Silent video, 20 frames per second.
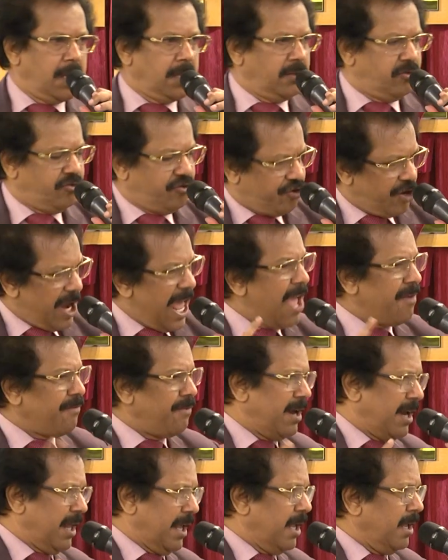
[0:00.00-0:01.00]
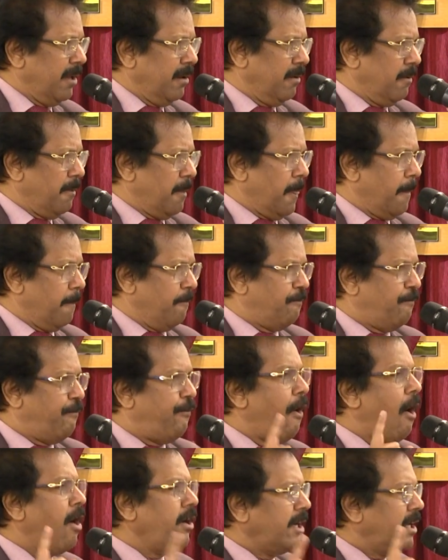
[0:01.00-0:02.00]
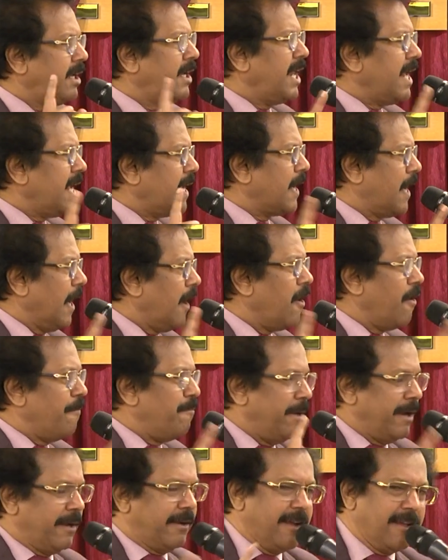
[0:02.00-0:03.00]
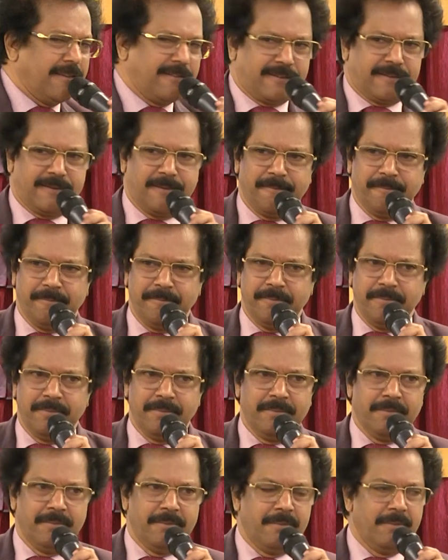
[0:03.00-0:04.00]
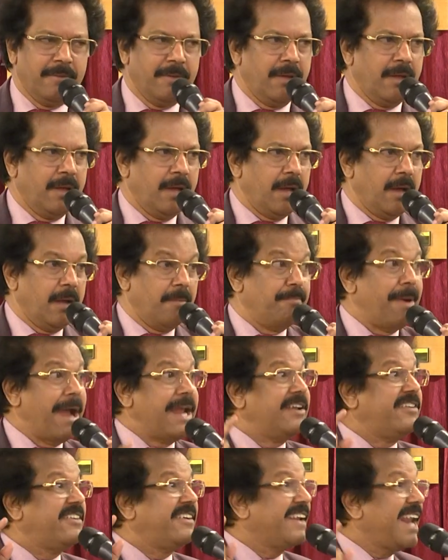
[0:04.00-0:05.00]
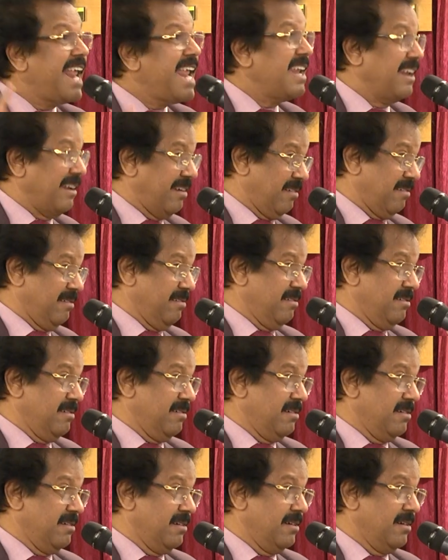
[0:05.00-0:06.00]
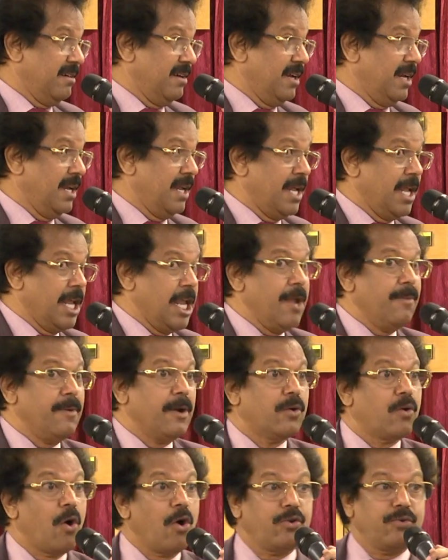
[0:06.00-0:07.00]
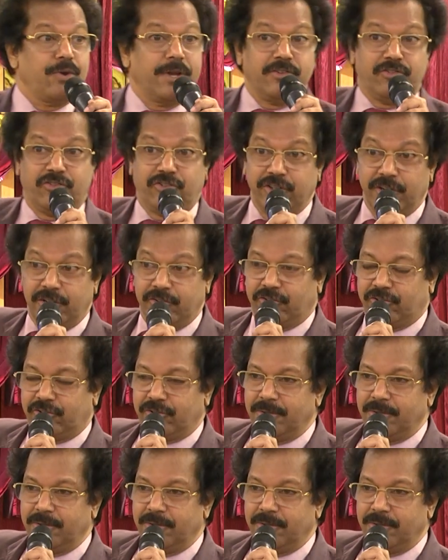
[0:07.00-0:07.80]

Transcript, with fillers: traveling forty kilometers by train. He will go to a church.